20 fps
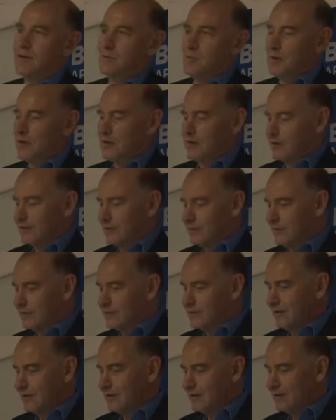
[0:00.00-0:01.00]
the mold of the
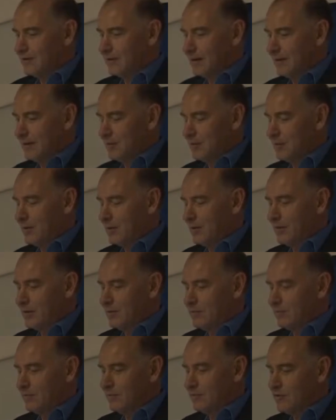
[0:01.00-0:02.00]
stereotype
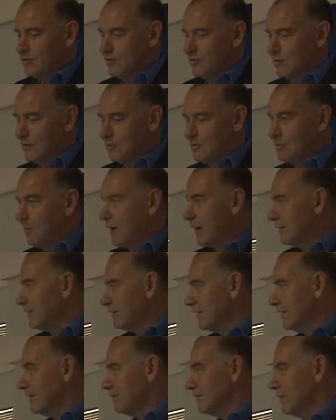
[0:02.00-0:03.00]
view we might
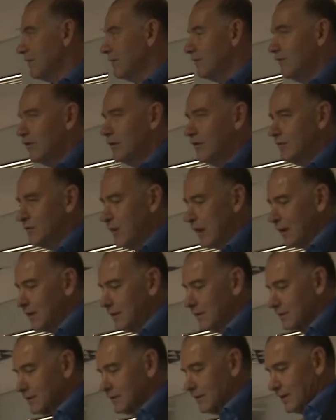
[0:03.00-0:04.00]
have of
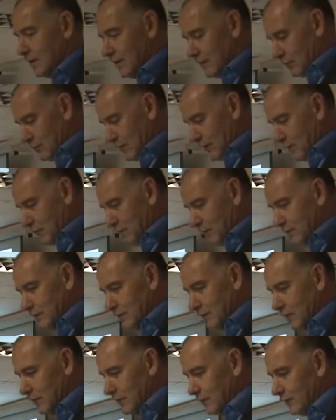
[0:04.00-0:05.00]
bankers, and I thought that
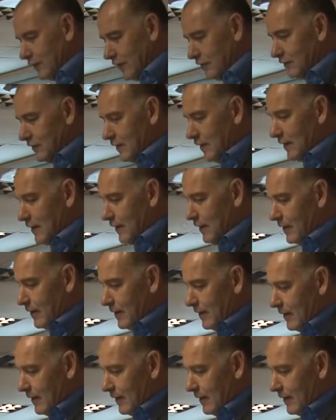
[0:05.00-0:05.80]
was fascinating.